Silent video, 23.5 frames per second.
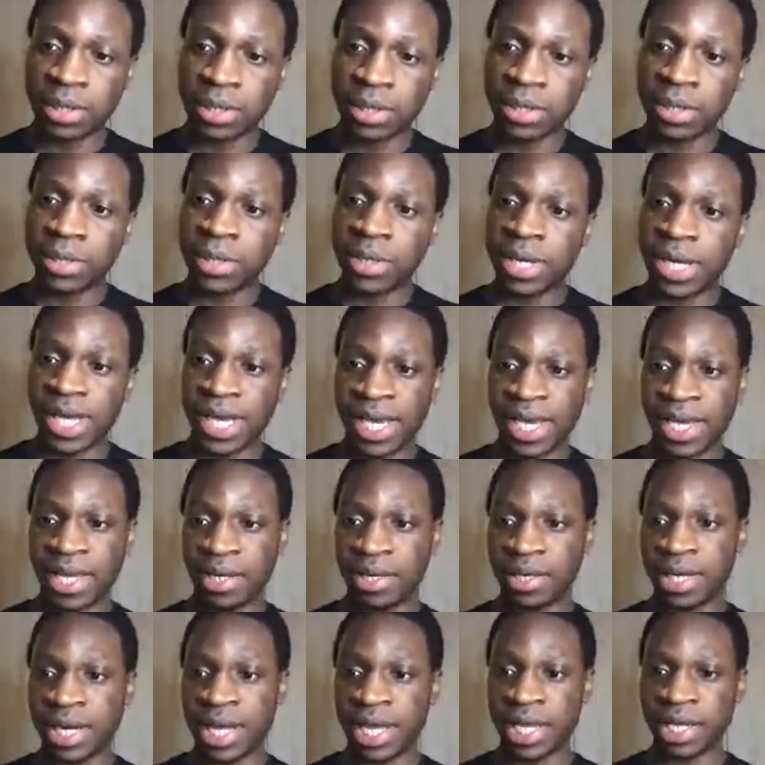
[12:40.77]
and
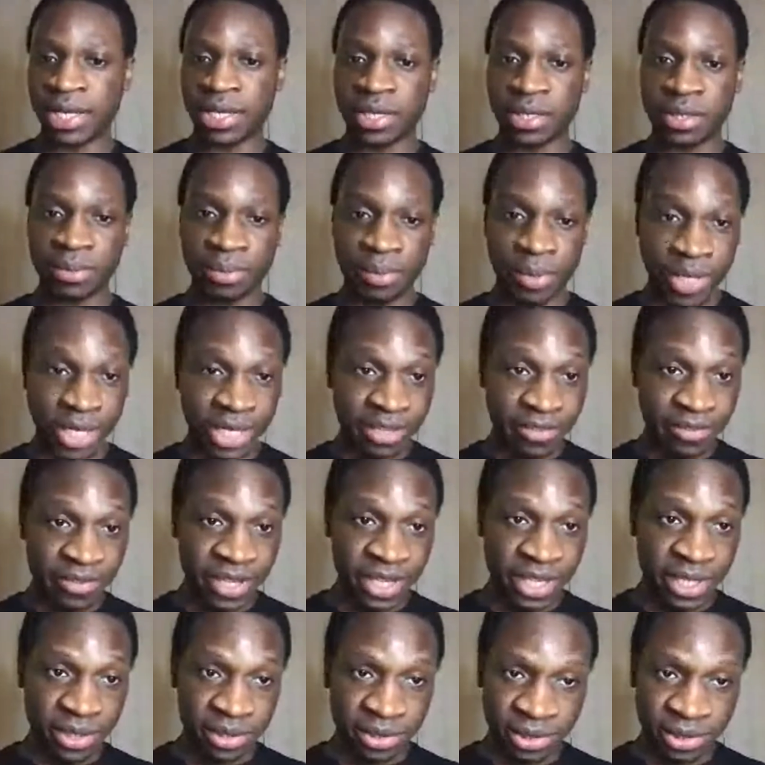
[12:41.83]
like believing